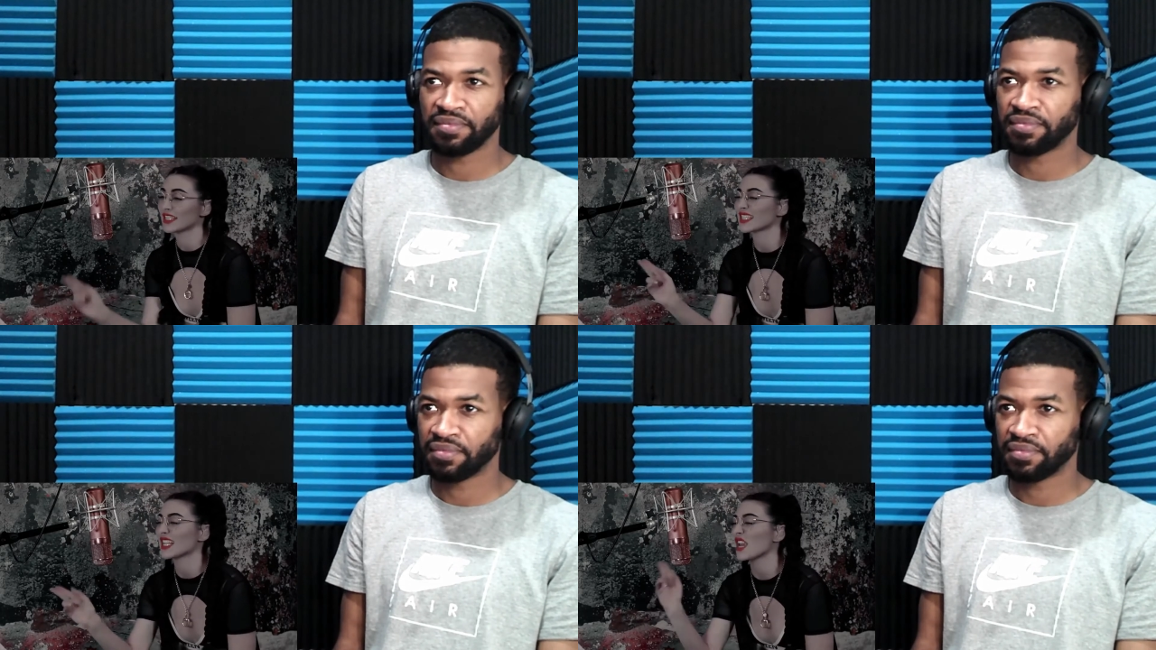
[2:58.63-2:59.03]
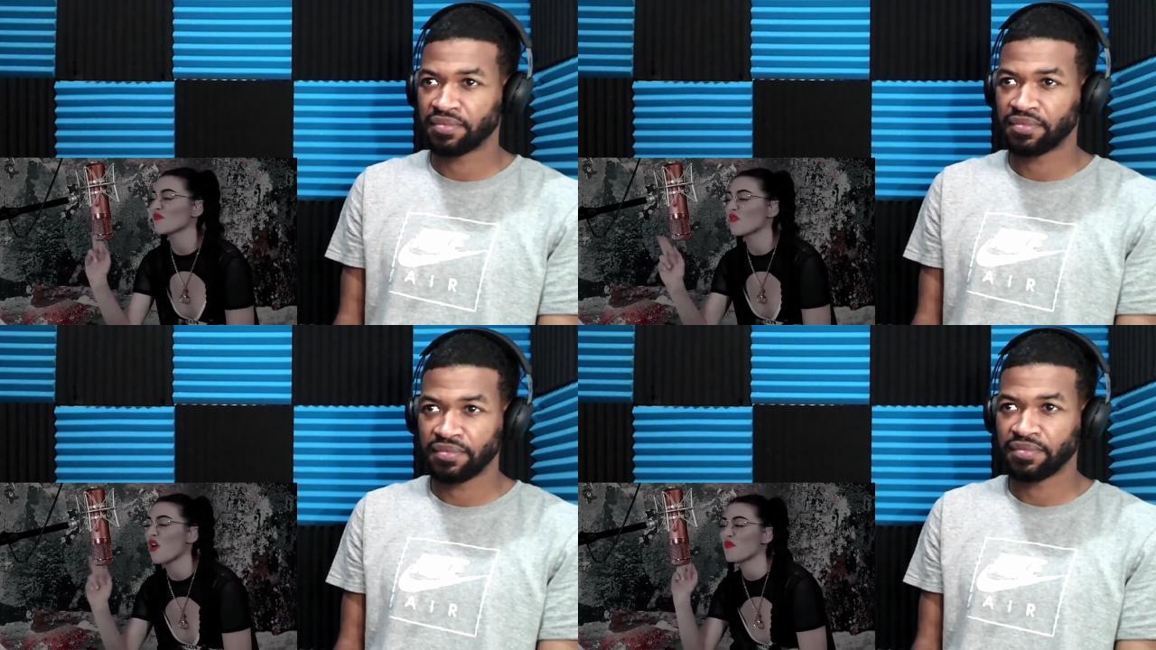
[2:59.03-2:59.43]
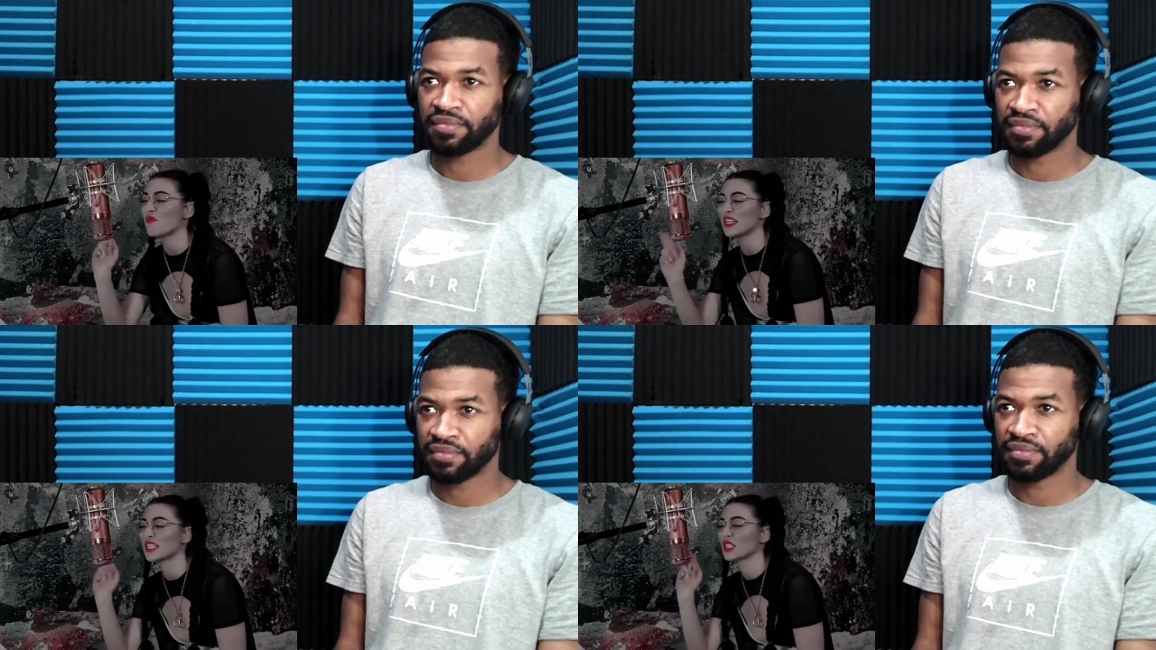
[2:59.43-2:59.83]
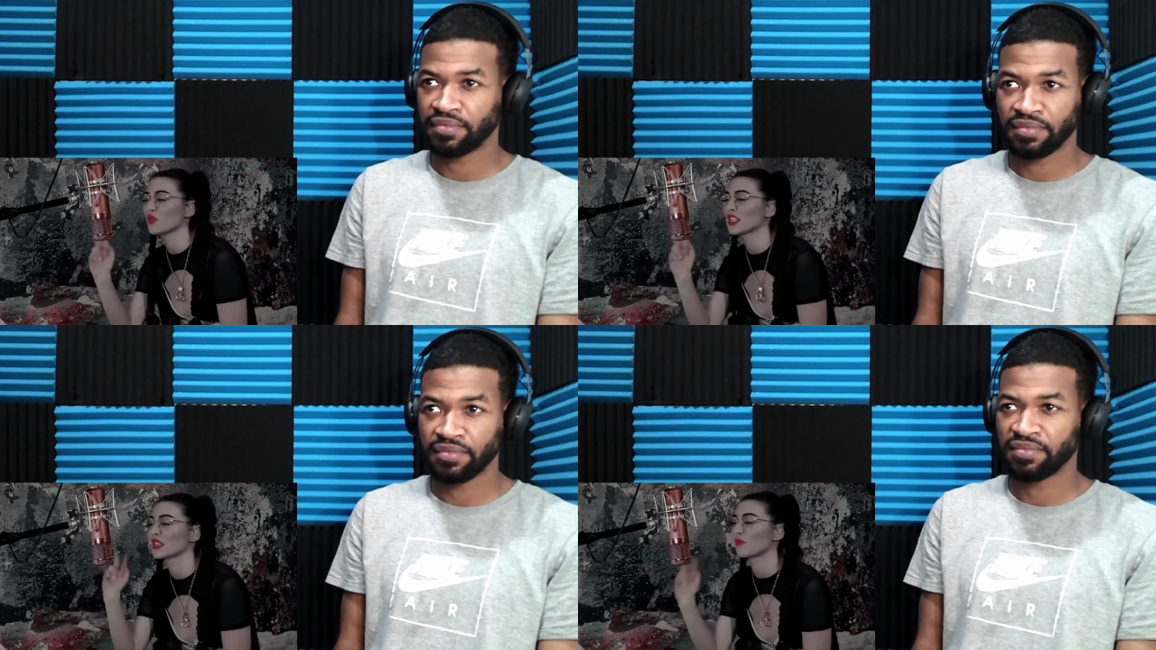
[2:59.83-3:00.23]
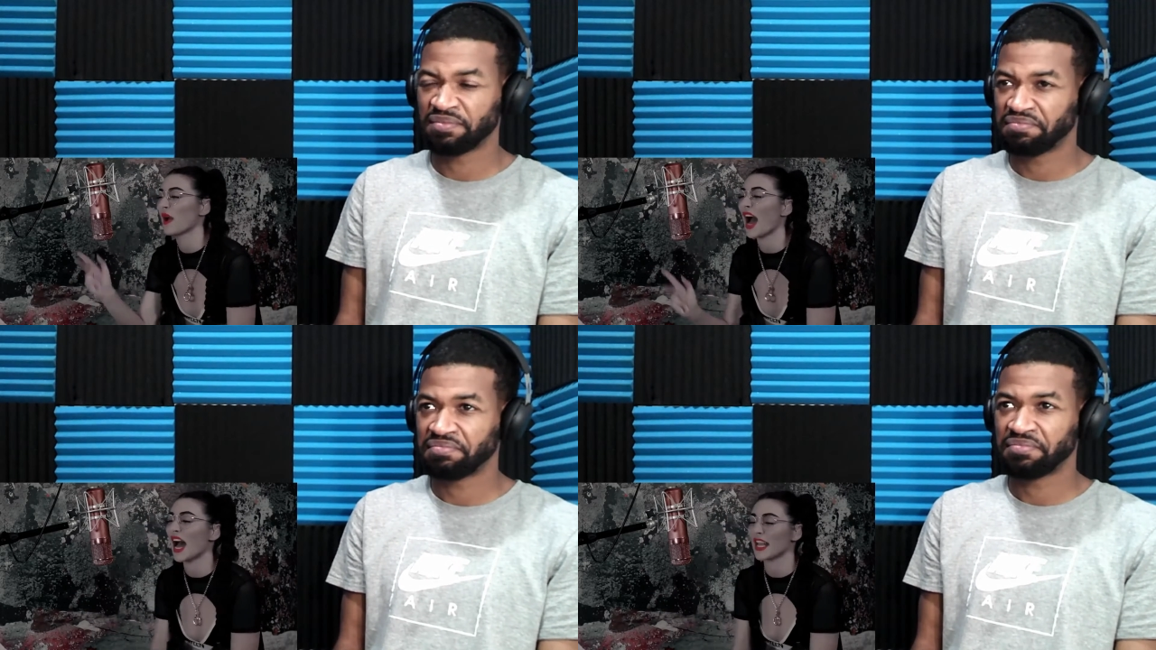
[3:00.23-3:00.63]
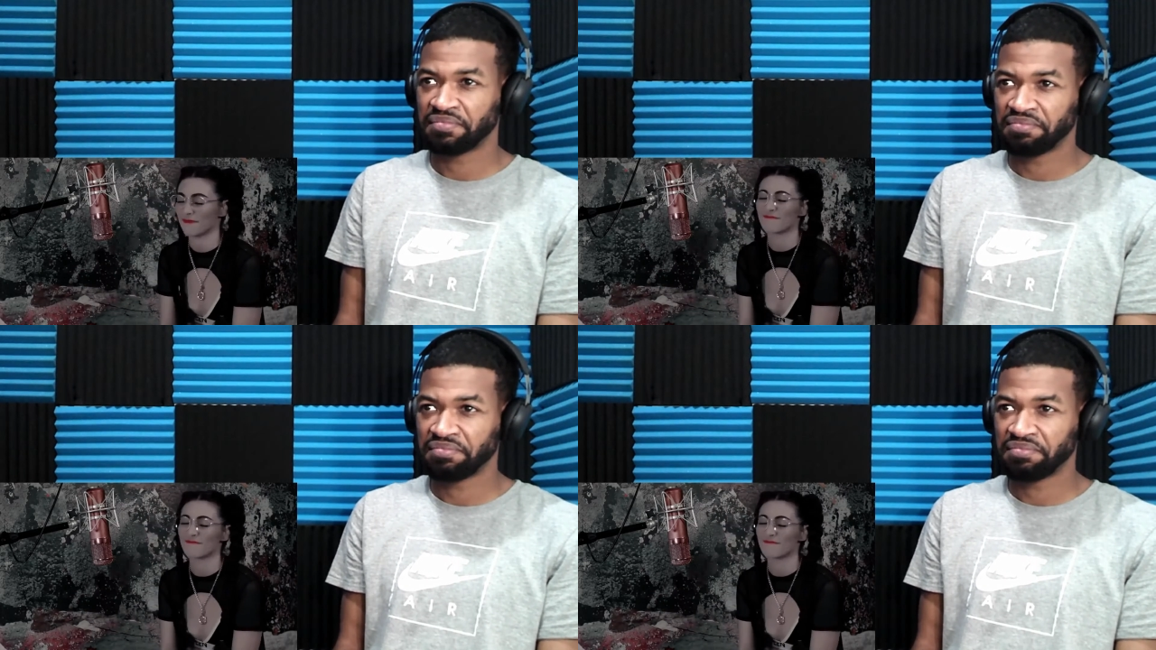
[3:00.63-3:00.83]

Speaker 1: The same old bitches with the pot.